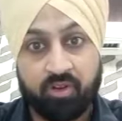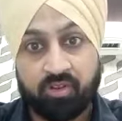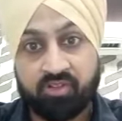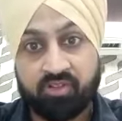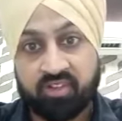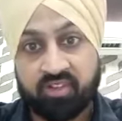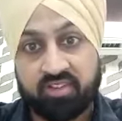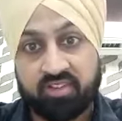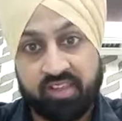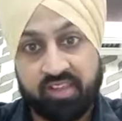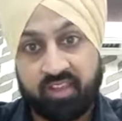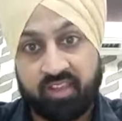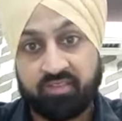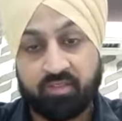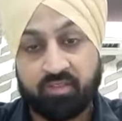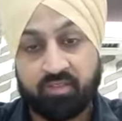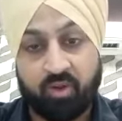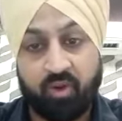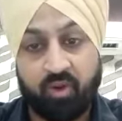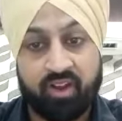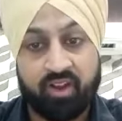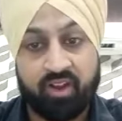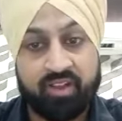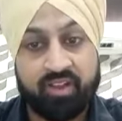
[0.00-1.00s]
suggest
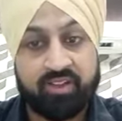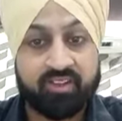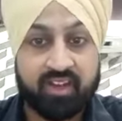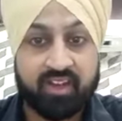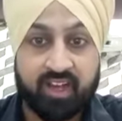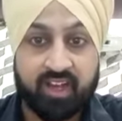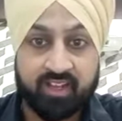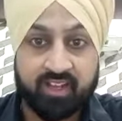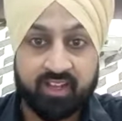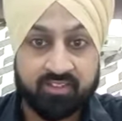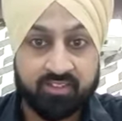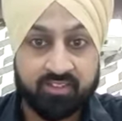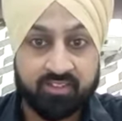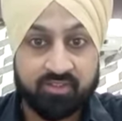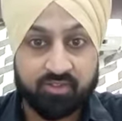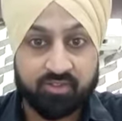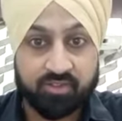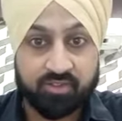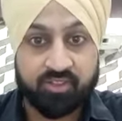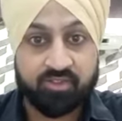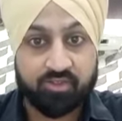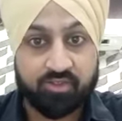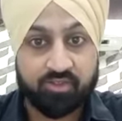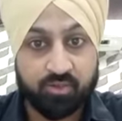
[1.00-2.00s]
online classes to the
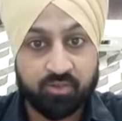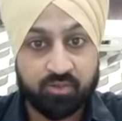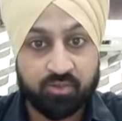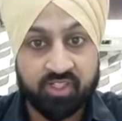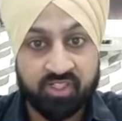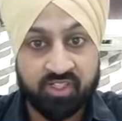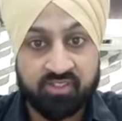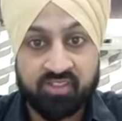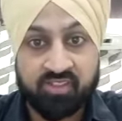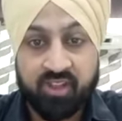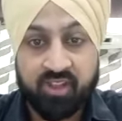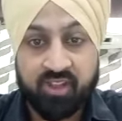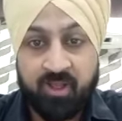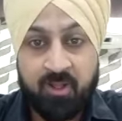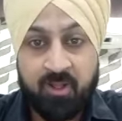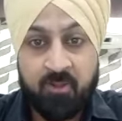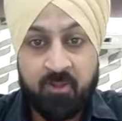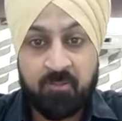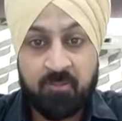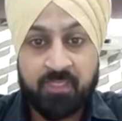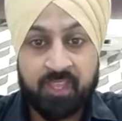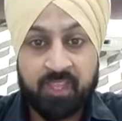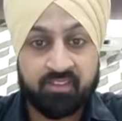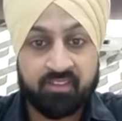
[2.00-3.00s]
students.
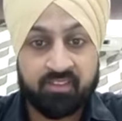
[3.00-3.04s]
It's